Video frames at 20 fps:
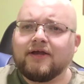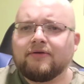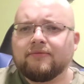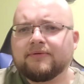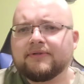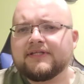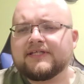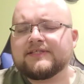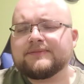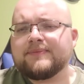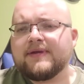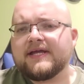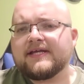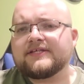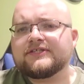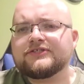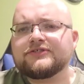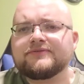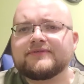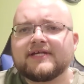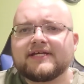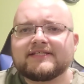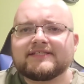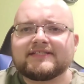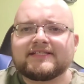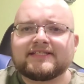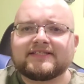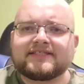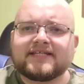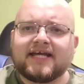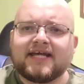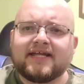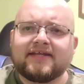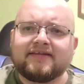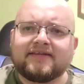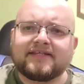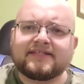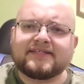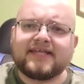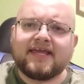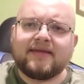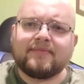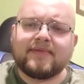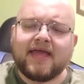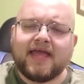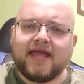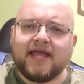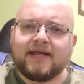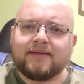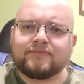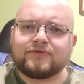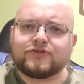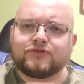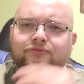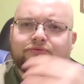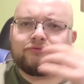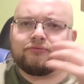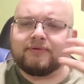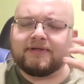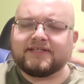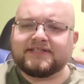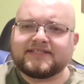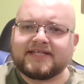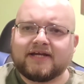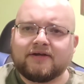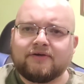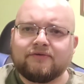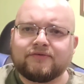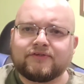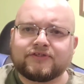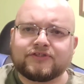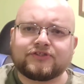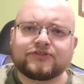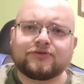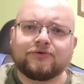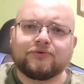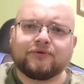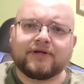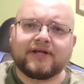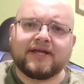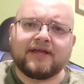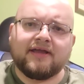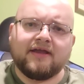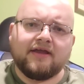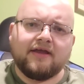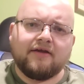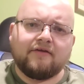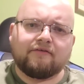Released back in 2010, this game aimed to retell the story